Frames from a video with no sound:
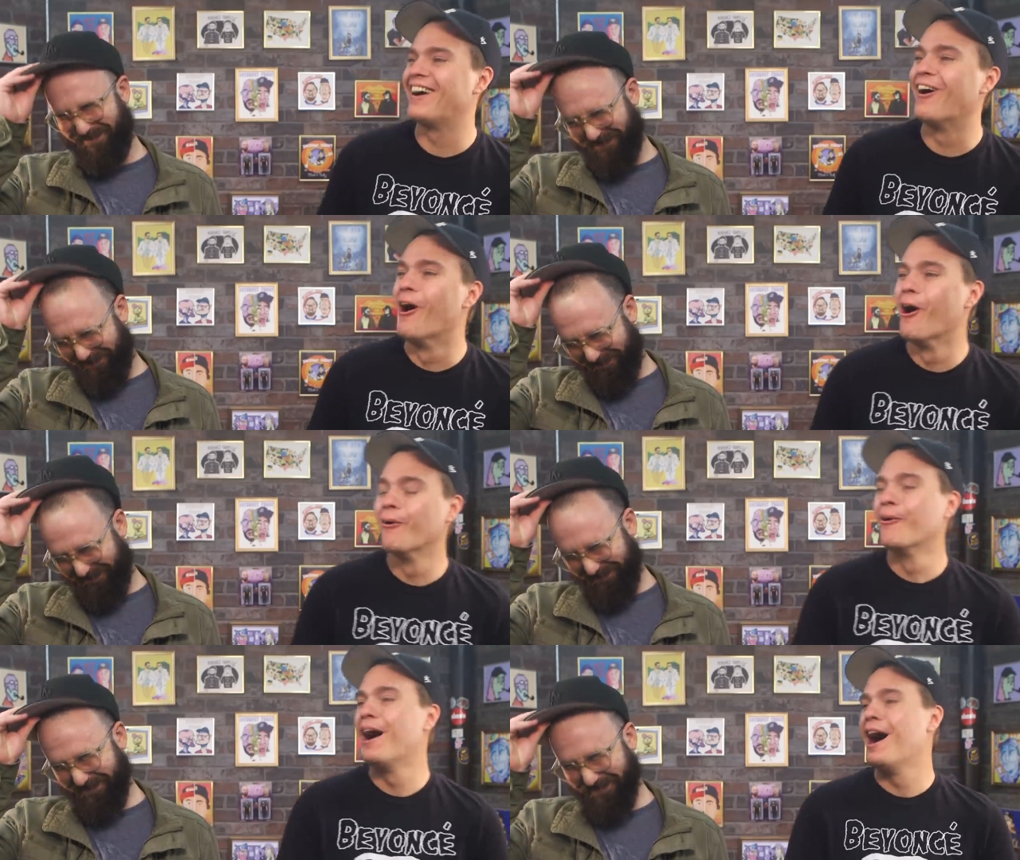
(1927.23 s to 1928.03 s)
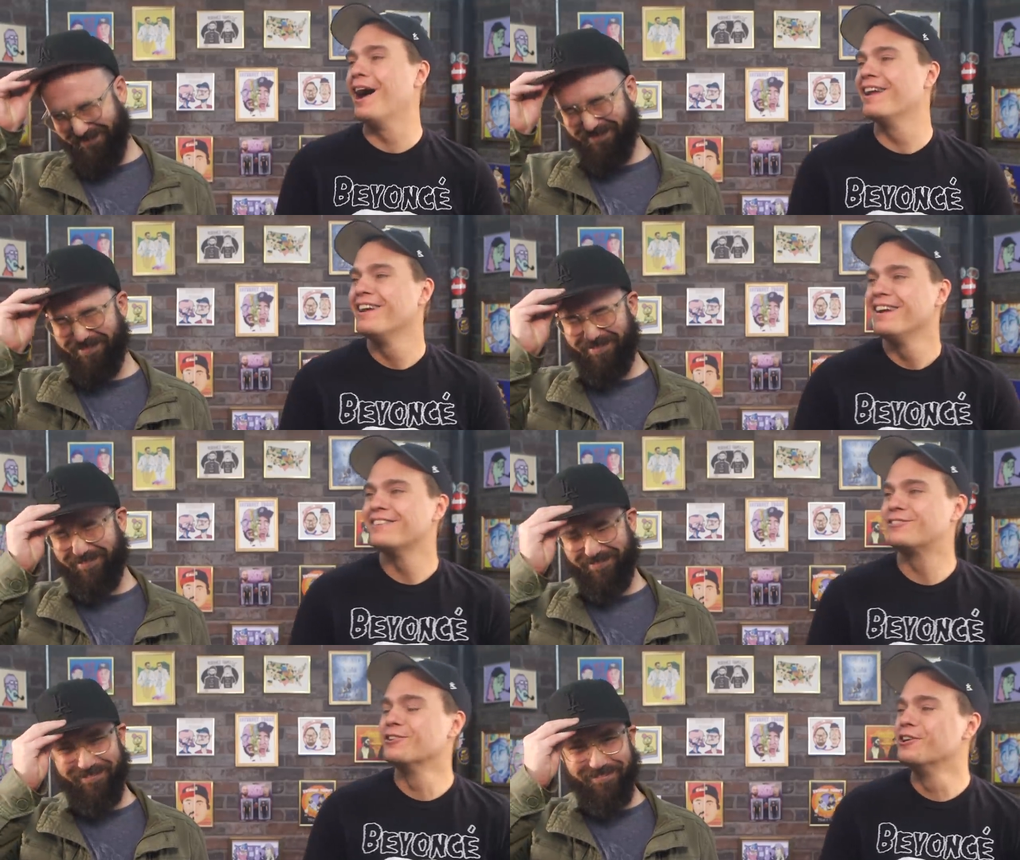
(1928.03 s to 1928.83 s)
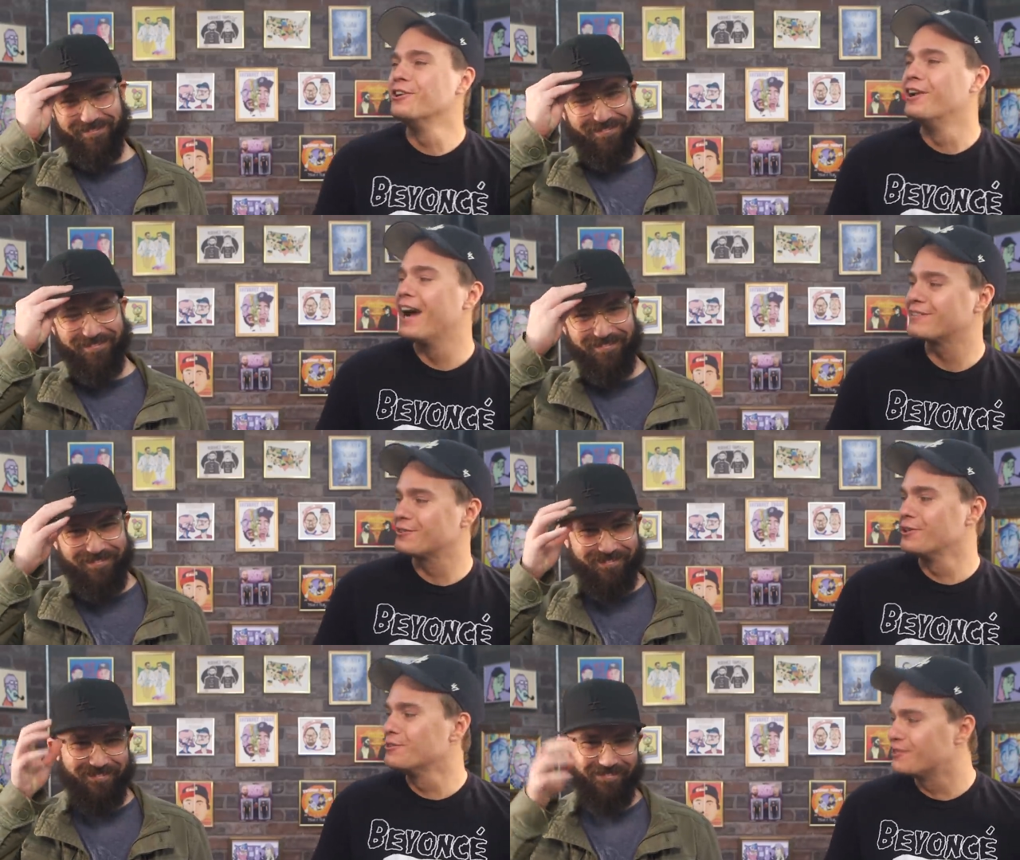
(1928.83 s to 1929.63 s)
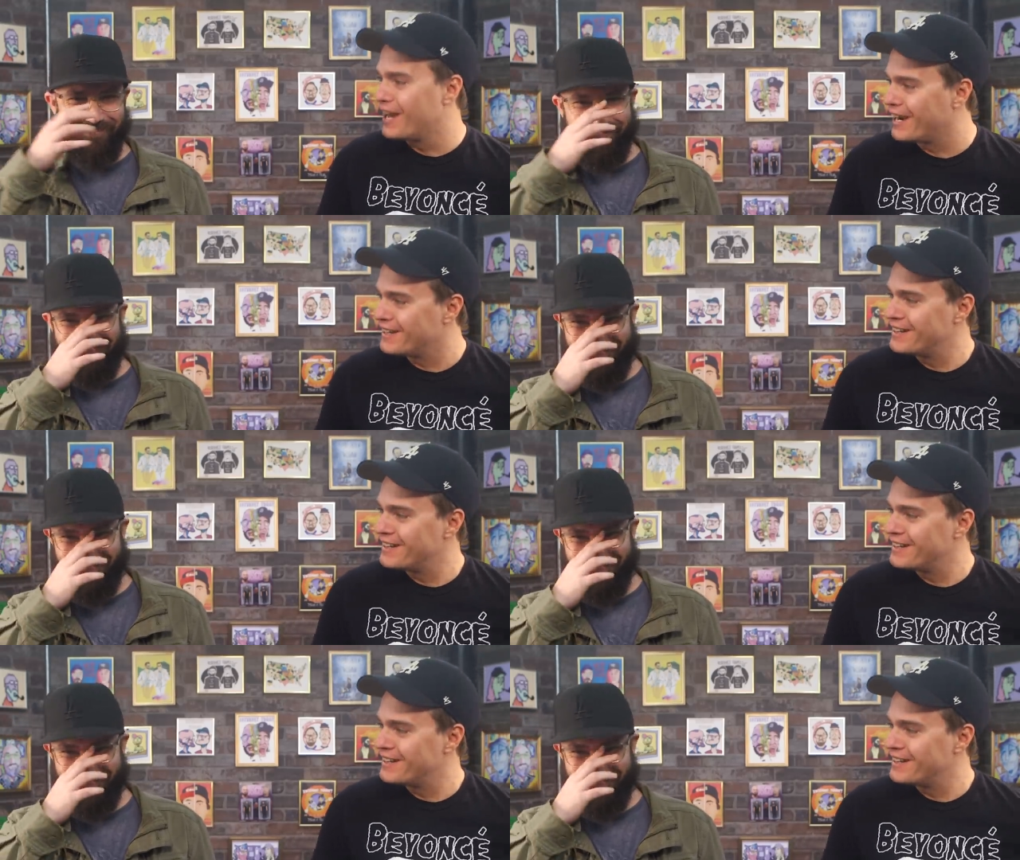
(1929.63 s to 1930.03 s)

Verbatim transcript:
Speaker 1: All right. See you next Tuesday.